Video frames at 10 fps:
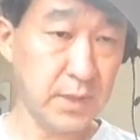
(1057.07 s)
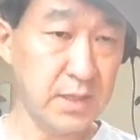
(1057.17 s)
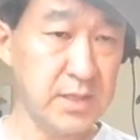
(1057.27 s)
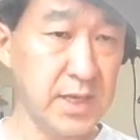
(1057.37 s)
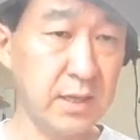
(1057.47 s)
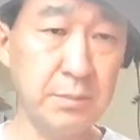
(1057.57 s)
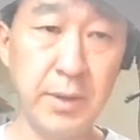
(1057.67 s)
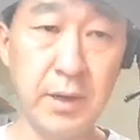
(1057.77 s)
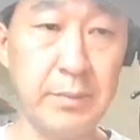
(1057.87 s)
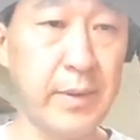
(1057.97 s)
The second
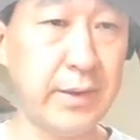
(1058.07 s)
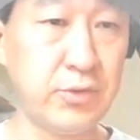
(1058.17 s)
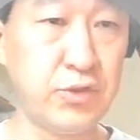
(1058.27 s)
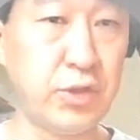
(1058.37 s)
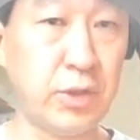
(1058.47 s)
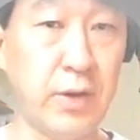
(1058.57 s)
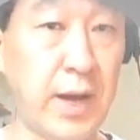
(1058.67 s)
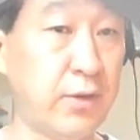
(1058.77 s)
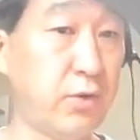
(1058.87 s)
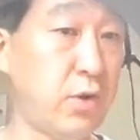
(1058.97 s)
part I'm about to show,
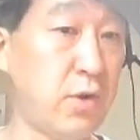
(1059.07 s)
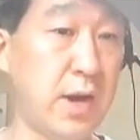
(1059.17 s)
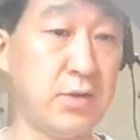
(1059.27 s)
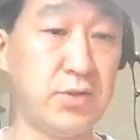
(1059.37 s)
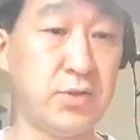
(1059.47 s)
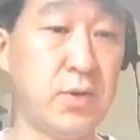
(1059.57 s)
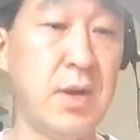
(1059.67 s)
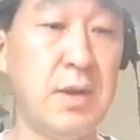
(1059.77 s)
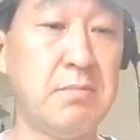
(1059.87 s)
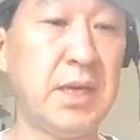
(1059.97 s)
I don't know how to
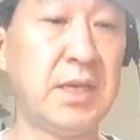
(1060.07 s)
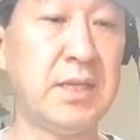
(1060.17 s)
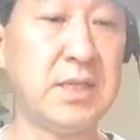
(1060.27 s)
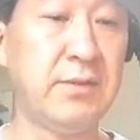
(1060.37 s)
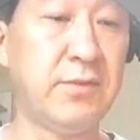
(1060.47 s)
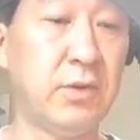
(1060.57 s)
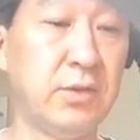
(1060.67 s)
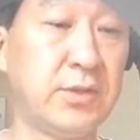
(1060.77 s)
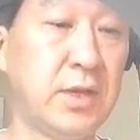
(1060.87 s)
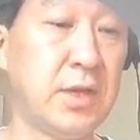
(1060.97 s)
make it
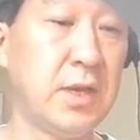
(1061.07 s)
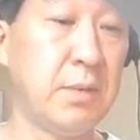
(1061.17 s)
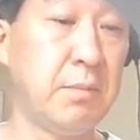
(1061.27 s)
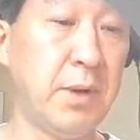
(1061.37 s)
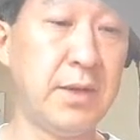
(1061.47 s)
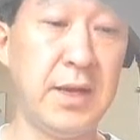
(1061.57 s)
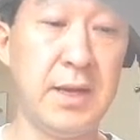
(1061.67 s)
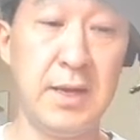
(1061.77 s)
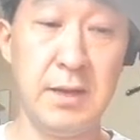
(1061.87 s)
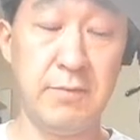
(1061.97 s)
default, but
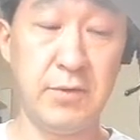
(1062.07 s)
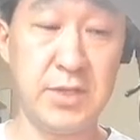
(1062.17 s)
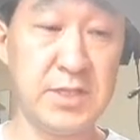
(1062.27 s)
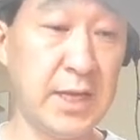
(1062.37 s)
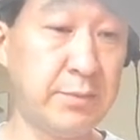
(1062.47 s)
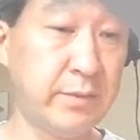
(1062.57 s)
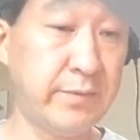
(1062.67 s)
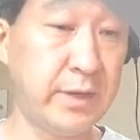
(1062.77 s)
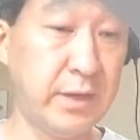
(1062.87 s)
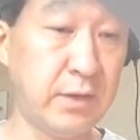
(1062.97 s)
for this type of
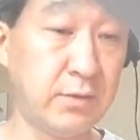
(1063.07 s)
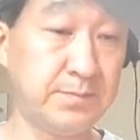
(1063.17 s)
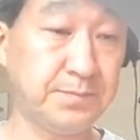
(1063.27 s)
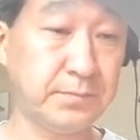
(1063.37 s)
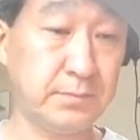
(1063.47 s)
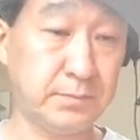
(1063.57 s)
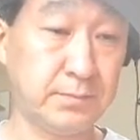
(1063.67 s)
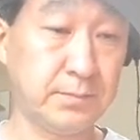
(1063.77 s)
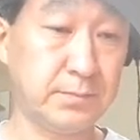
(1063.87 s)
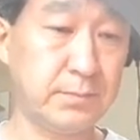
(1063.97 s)
video,
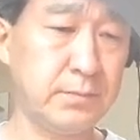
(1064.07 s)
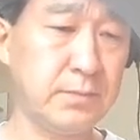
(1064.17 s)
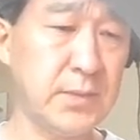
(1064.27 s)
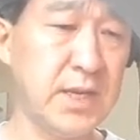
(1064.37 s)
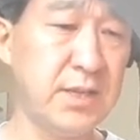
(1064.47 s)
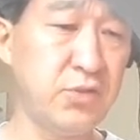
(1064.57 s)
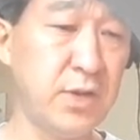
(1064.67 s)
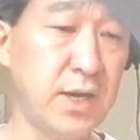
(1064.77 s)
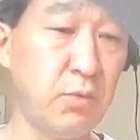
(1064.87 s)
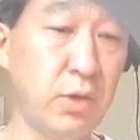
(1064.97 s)
I do
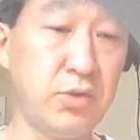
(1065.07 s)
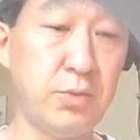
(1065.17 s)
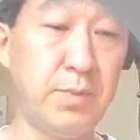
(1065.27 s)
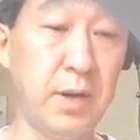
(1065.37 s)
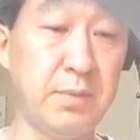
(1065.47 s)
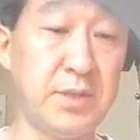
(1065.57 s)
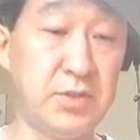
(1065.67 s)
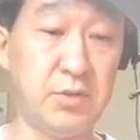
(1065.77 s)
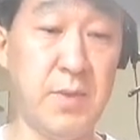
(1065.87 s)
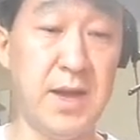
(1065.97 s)
not want to
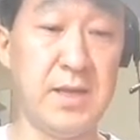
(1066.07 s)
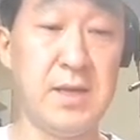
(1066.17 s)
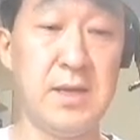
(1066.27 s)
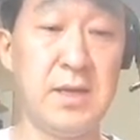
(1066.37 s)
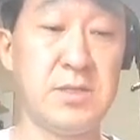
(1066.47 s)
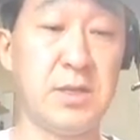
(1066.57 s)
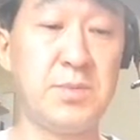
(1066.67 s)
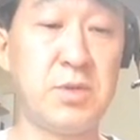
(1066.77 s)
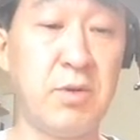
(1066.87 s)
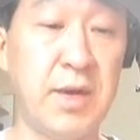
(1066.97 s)
publish to my
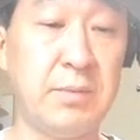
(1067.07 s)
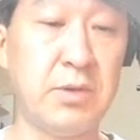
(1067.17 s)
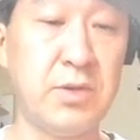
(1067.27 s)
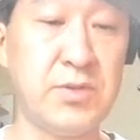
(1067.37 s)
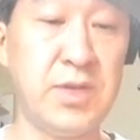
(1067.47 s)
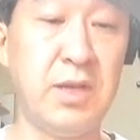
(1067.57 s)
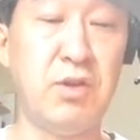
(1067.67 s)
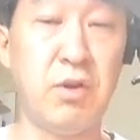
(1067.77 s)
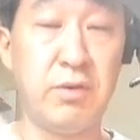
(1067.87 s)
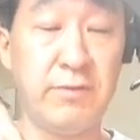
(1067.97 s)
subscribers and
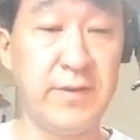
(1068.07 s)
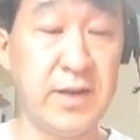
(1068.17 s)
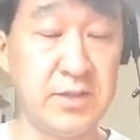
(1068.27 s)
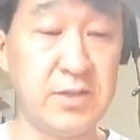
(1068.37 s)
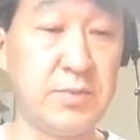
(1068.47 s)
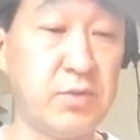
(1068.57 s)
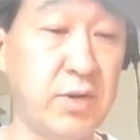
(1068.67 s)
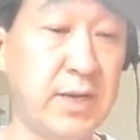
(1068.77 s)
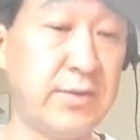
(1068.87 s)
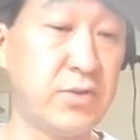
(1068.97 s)
notify the
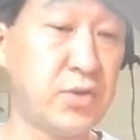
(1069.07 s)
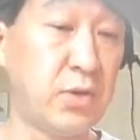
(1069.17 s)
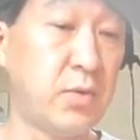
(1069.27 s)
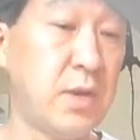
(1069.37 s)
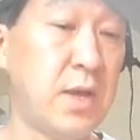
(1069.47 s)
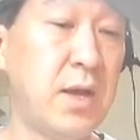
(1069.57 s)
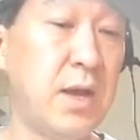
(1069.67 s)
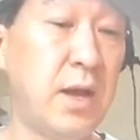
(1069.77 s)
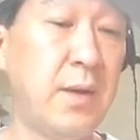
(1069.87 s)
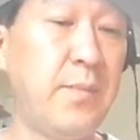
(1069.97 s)
subscribers. So
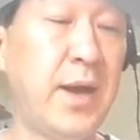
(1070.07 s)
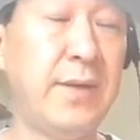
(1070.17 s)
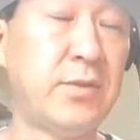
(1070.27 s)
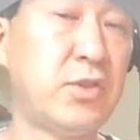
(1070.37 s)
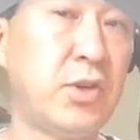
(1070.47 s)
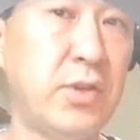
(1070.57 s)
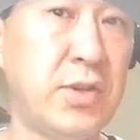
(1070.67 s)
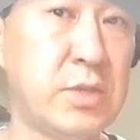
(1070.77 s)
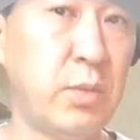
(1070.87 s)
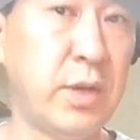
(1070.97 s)
I have to turn
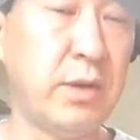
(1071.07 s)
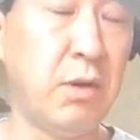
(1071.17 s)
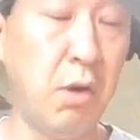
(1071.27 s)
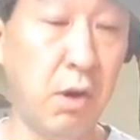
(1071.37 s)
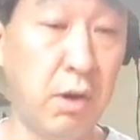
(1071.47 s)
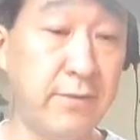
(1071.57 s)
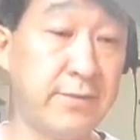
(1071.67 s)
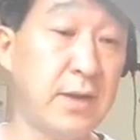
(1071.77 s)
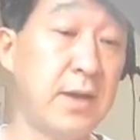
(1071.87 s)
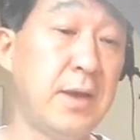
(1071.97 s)
this one
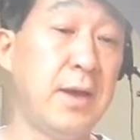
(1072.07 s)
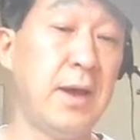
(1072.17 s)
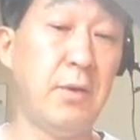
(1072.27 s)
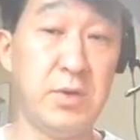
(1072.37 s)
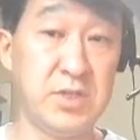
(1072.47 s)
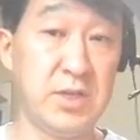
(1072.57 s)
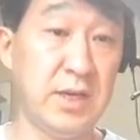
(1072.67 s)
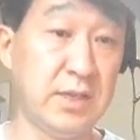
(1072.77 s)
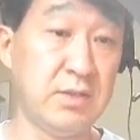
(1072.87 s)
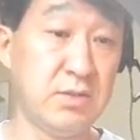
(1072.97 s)
off. I wish
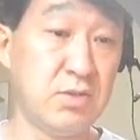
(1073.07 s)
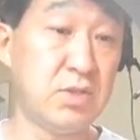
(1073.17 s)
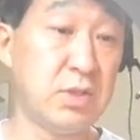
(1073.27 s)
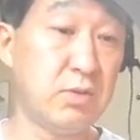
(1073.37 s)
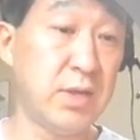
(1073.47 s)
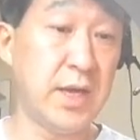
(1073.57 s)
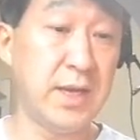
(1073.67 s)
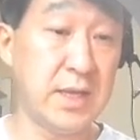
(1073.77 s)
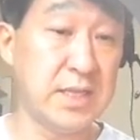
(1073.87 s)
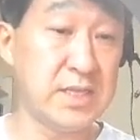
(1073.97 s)
I can do that
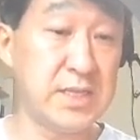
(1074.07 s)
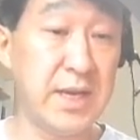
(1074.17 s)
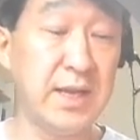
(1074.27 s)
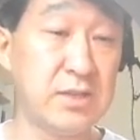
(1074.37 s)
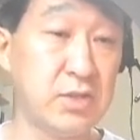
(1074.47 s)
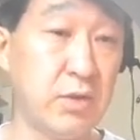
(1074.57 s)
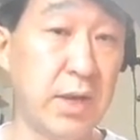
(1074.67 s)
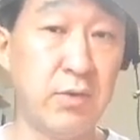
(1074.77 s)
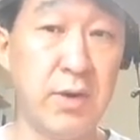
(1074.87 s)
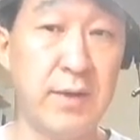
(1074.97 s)
in the settings so
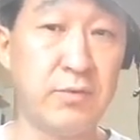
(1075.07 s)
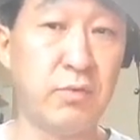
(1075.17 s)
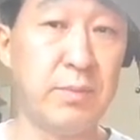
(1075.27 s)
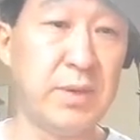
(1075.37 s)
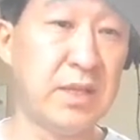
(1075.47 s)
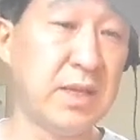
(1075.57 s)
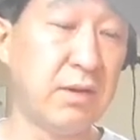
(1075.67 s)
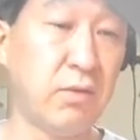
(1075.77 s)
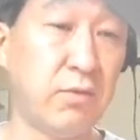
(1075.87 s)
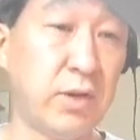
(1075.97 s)
I don't have to repeat that
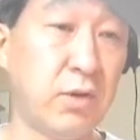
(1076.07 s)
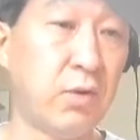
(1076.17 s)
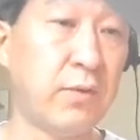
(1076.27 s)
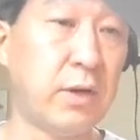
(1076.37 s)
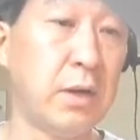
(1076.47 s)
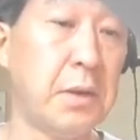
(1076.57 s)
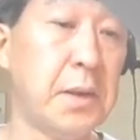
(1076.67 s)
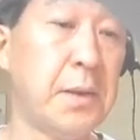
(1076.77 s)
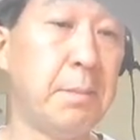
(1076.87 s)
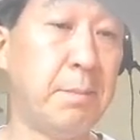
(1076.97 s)
over and over,
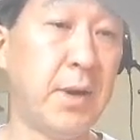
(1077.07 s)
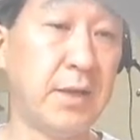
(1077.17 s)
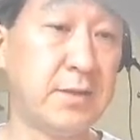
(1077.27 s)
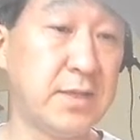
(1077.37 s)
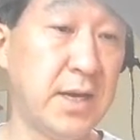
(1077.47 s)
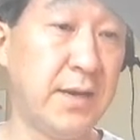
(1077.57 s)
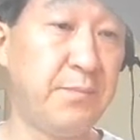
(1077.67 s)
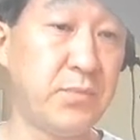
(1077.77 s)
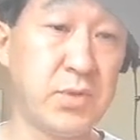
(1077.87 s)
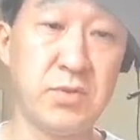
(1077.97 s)
but
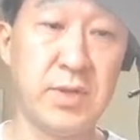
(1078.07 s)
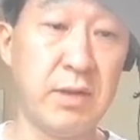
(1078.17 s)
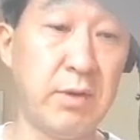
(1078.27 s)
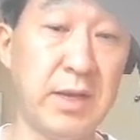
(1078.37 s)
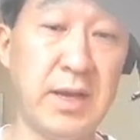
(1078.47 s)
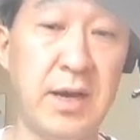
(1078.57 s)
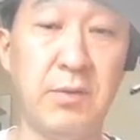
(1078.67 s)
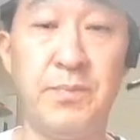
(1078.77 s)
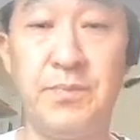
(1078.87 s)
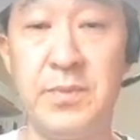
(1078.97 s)
do that right
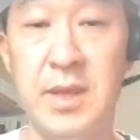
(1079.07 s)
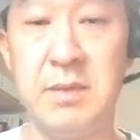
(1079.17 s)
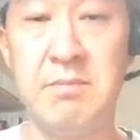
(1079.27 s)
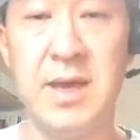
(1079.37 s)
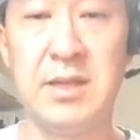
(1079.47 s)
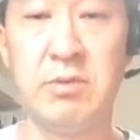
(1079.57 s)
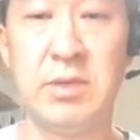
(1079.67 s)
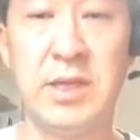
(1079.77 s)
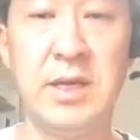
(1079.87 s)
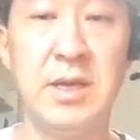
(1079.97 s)
now
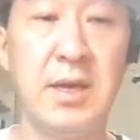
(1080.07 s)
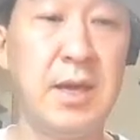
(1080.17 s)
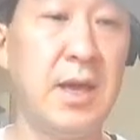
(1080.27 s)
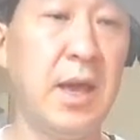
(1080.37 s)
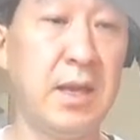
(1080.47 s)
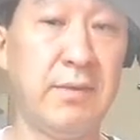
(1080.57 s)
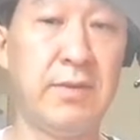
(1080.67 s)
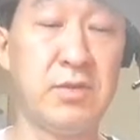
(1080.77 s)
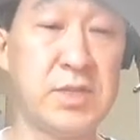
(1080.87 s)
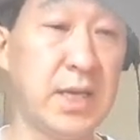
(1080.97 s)
manually. And if
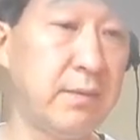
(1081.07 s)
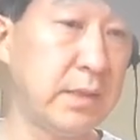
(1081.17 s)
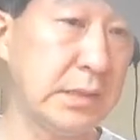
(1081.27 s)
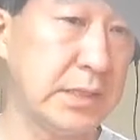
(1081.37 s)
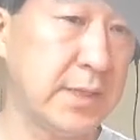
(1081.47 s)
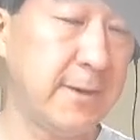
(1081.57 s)
you save it,